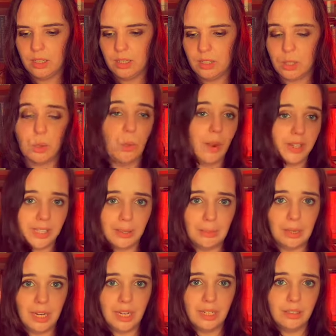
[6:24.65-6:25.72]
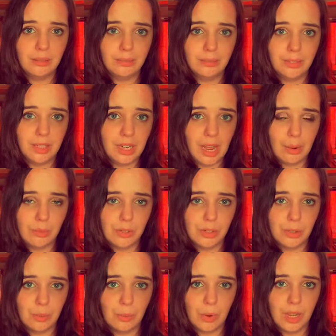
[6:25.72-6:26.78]
it's quite similar to now in
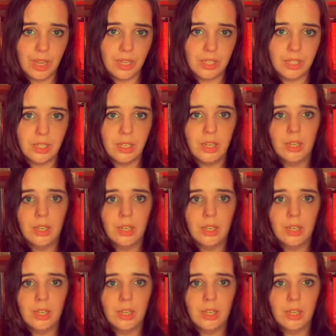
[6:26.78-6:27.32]
some ways,